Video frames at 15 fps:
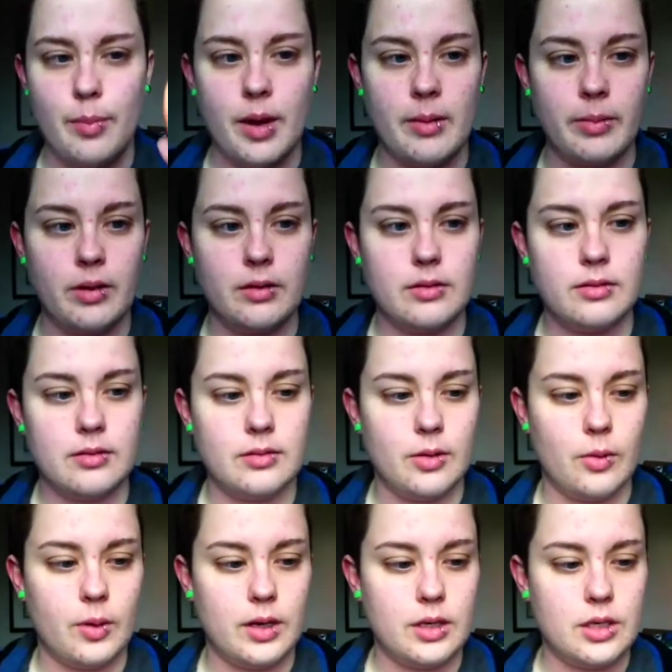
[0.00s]
I'm
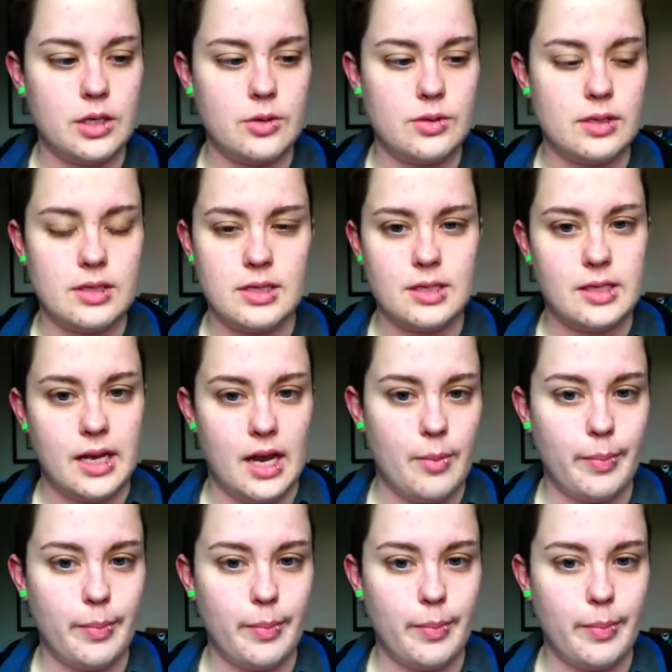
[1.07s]
going to use it damp.